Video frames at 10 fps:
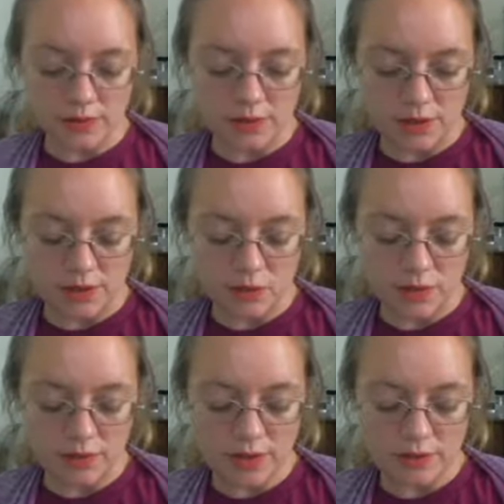
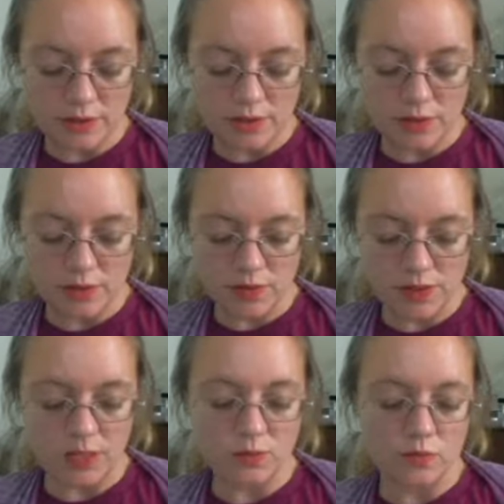$25 for the
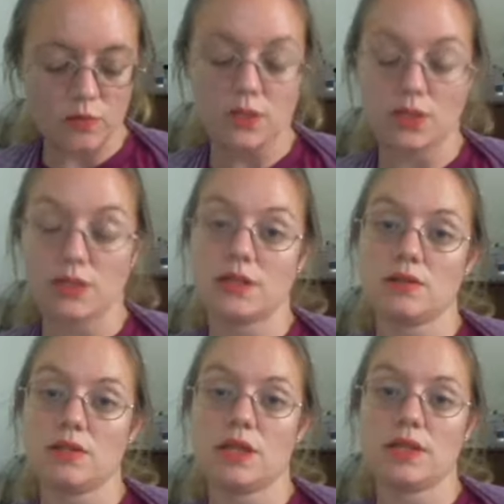set, which they're
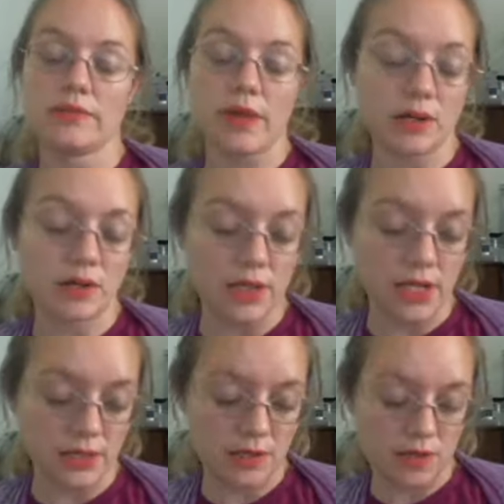saying is valued at
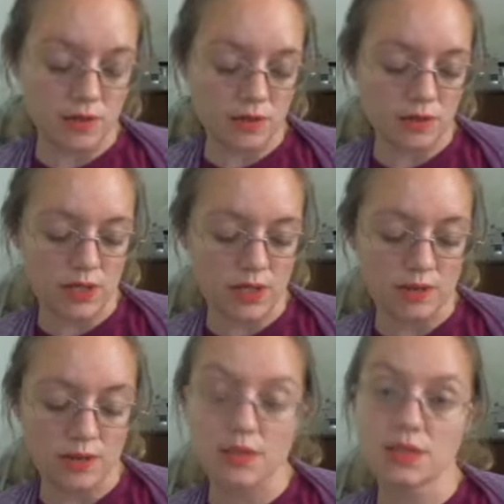$90. You're getting
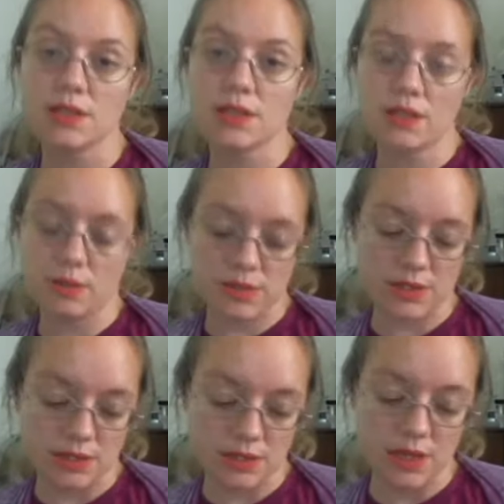60
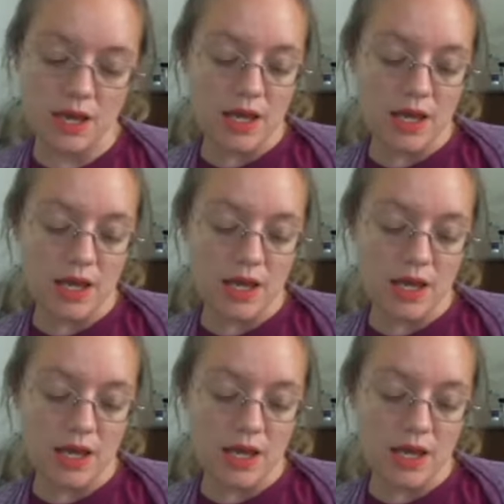lipsticks,